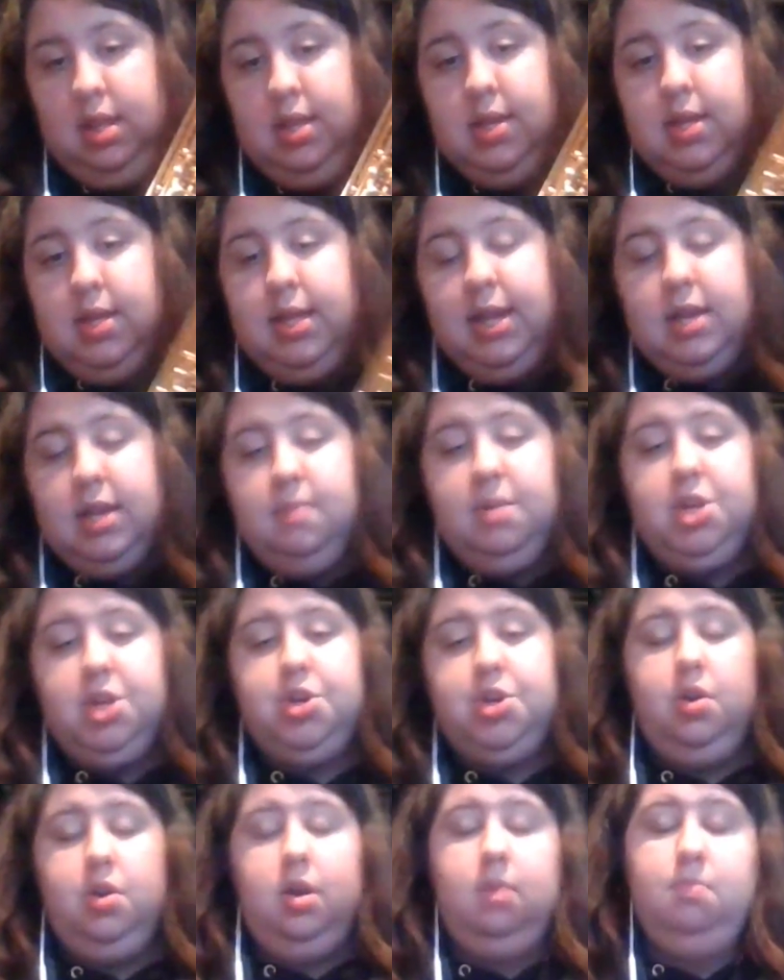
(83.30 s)
And that's to make
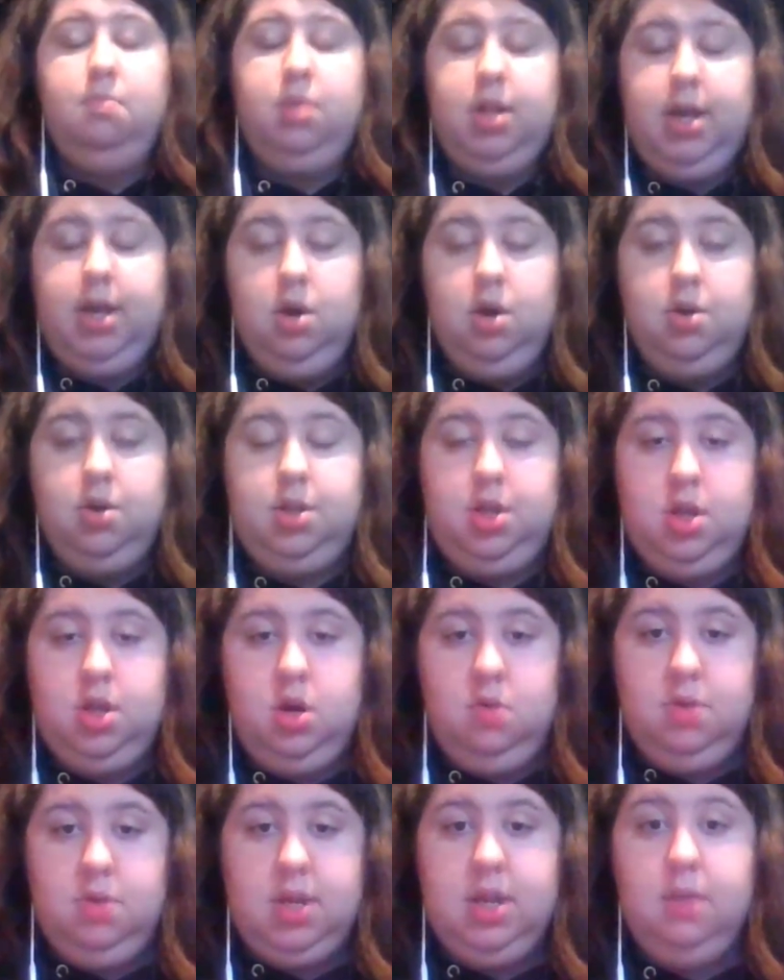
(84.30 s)
sure you can play all the
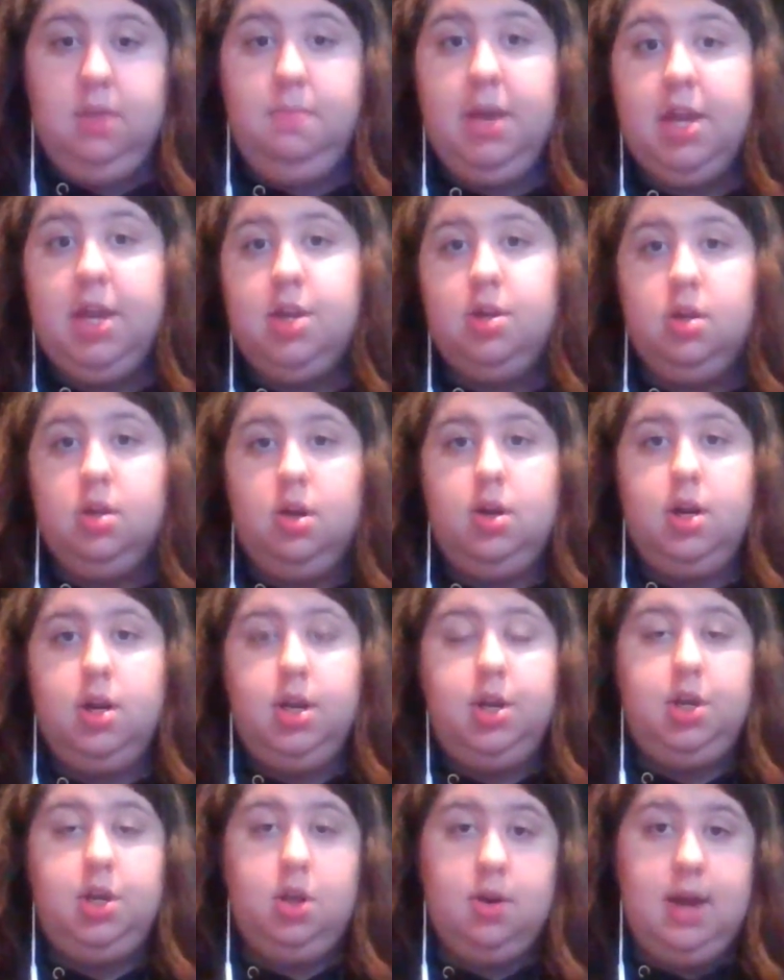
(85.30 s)
notes. Make sure
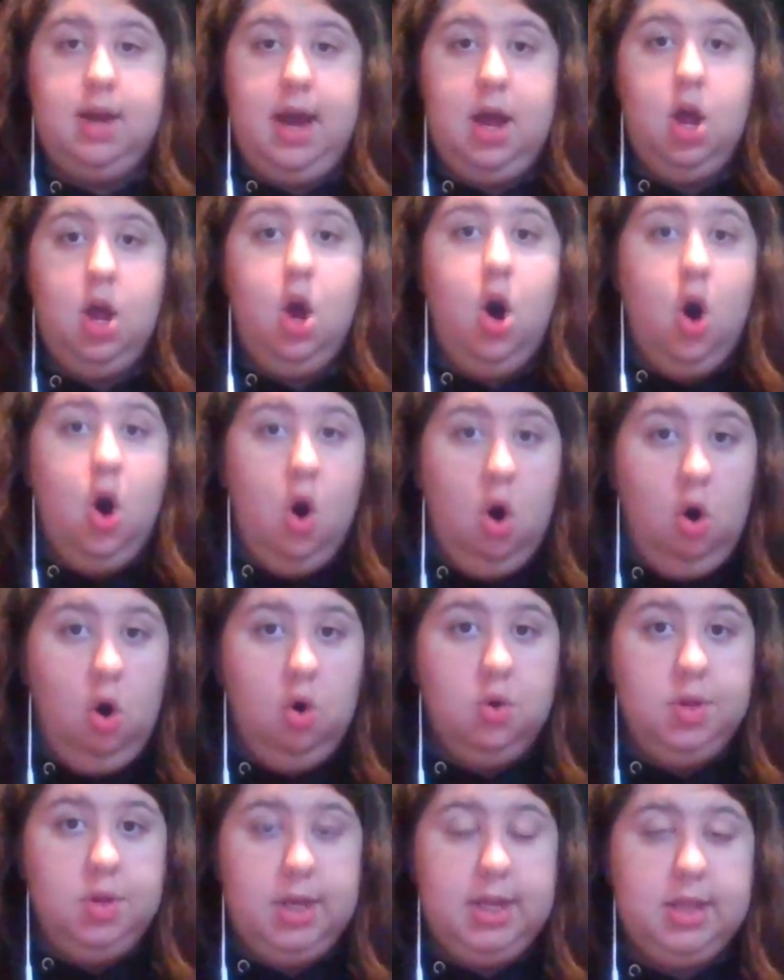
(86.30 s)
you're not
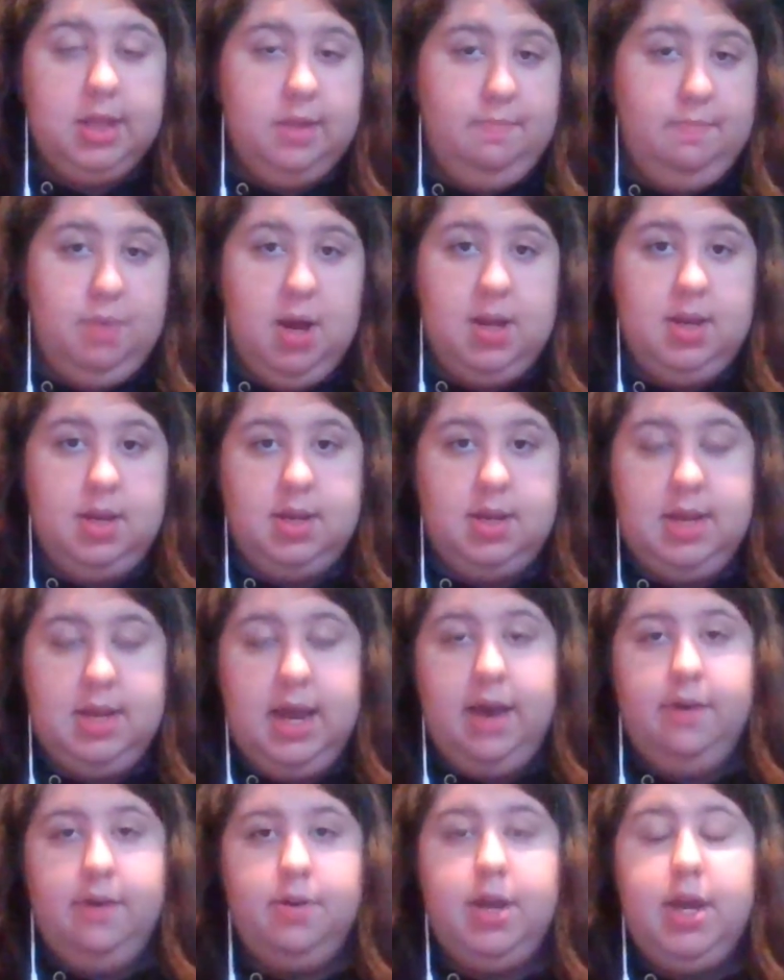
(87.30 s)
holding the buttons
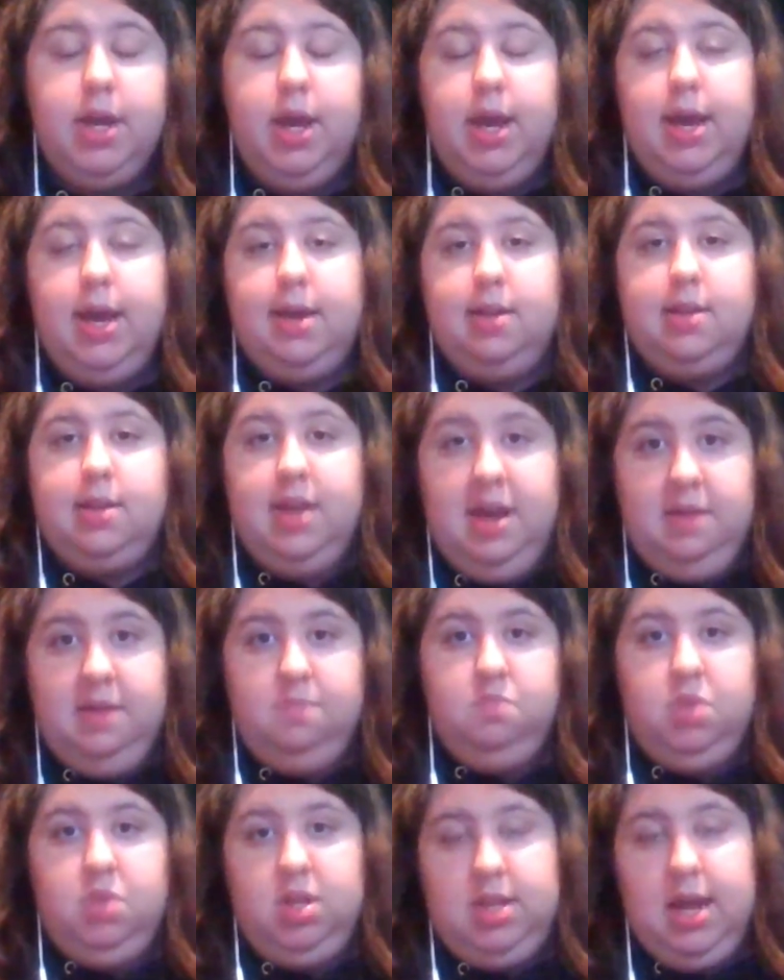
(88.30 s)
down, as that
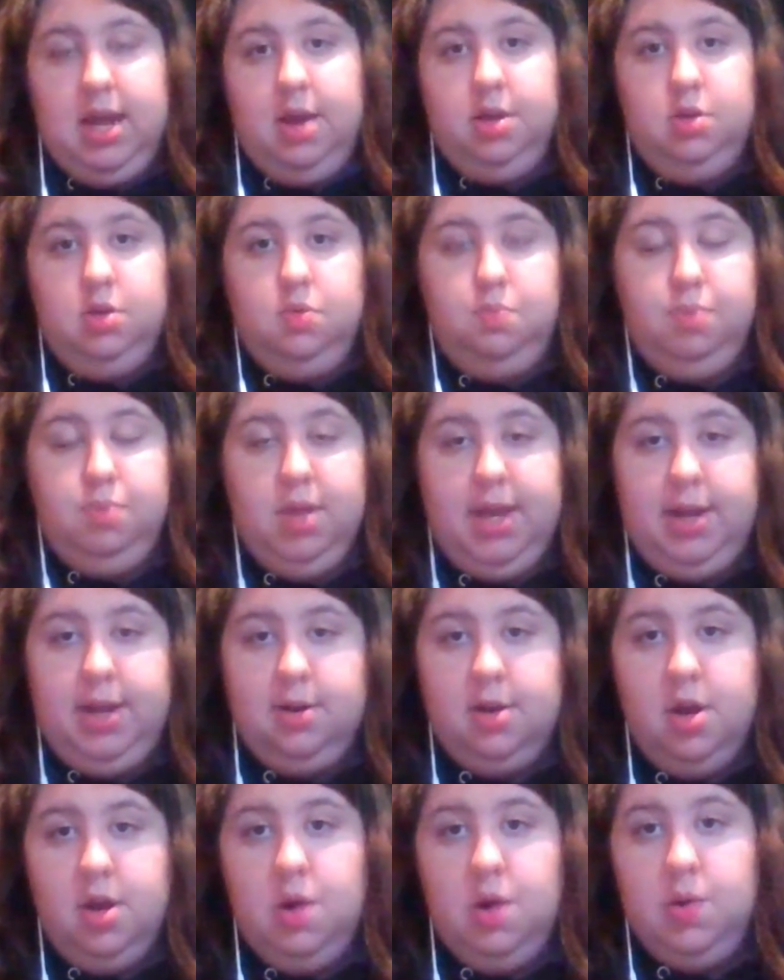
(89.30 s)
is how you play your
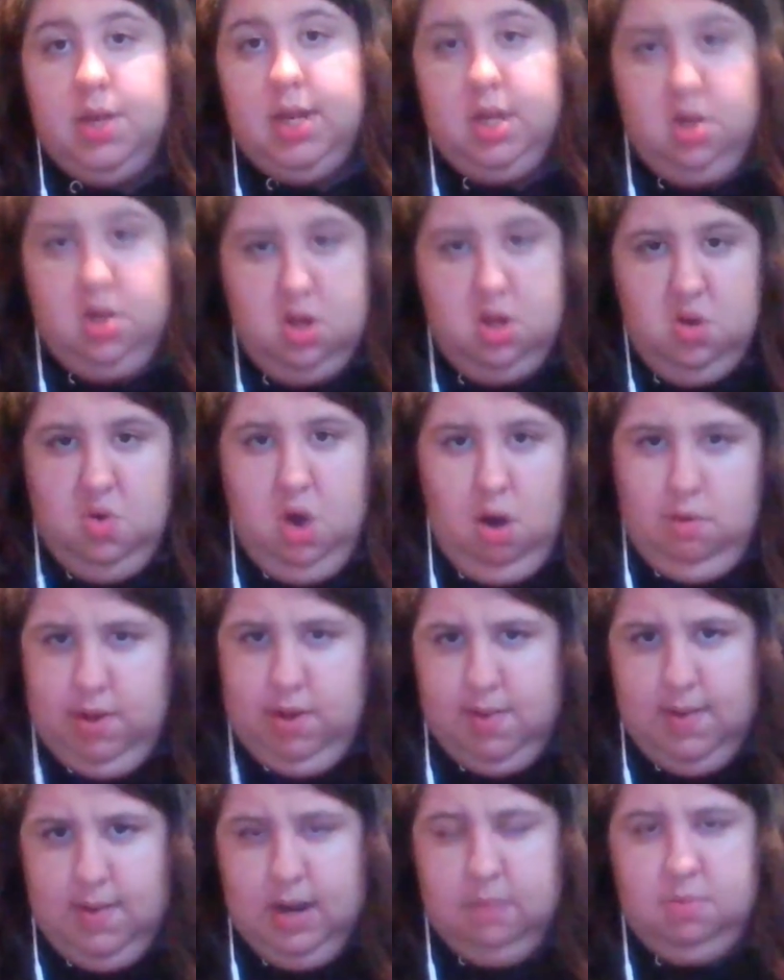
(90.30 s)
notes, and you don't
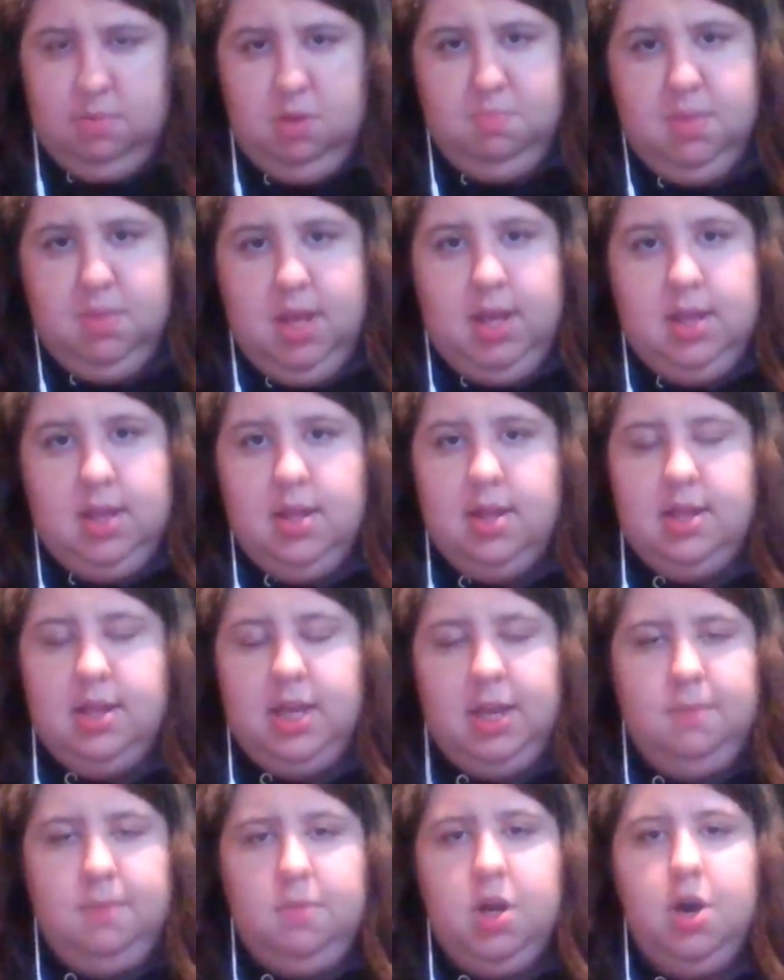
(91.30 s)
always want to be playing the
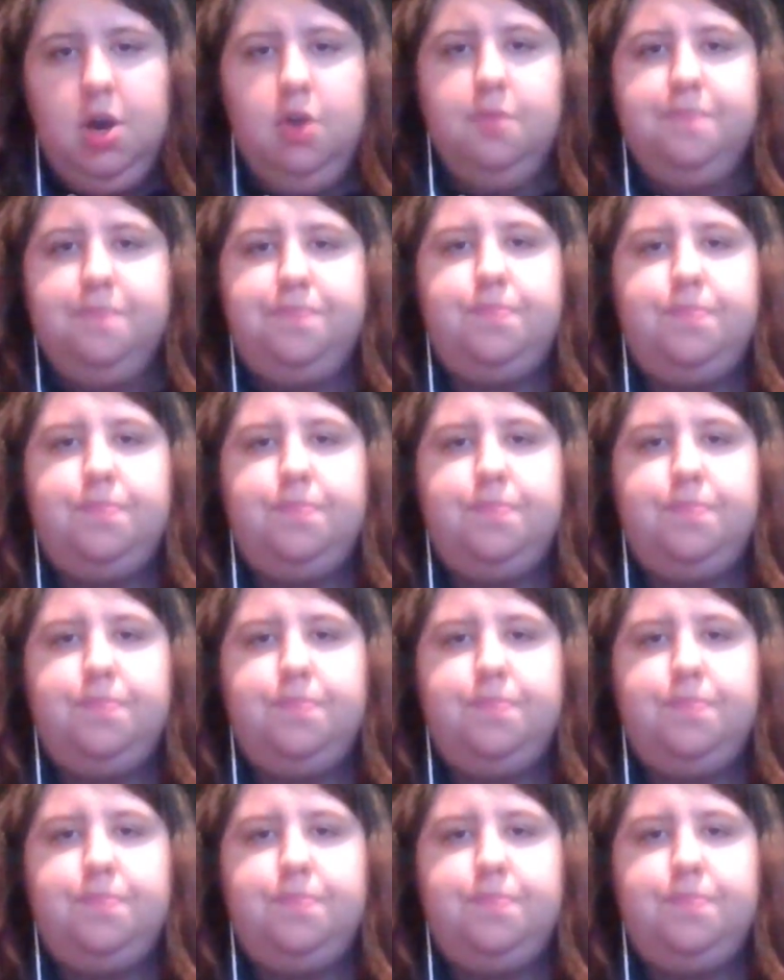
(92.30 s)
same note.